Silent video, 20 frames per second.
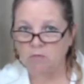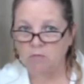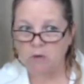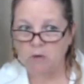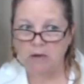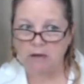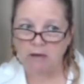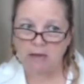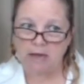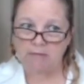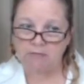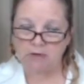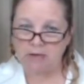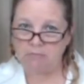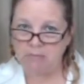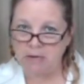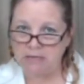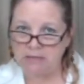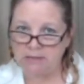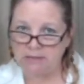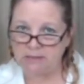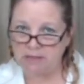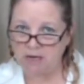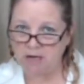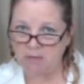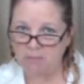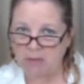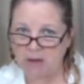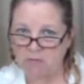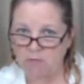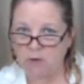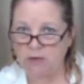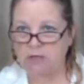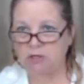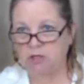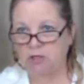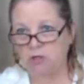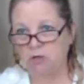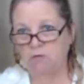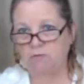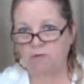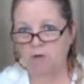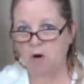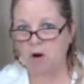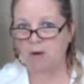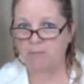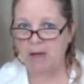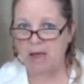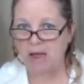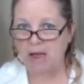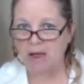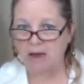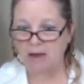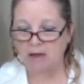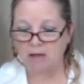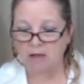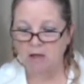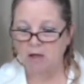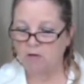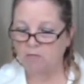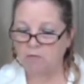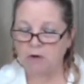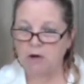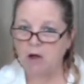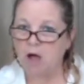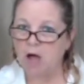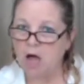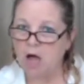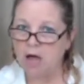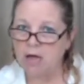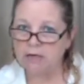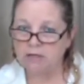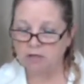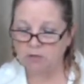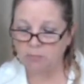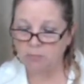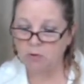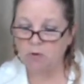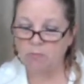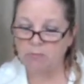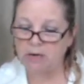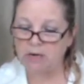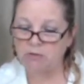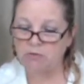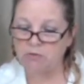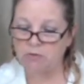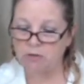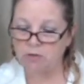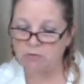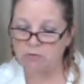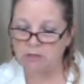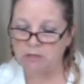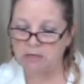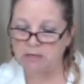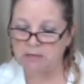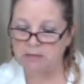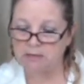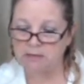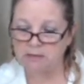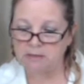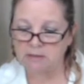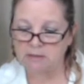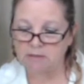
well, I've done messed up. I went too far back for God to pull me through this.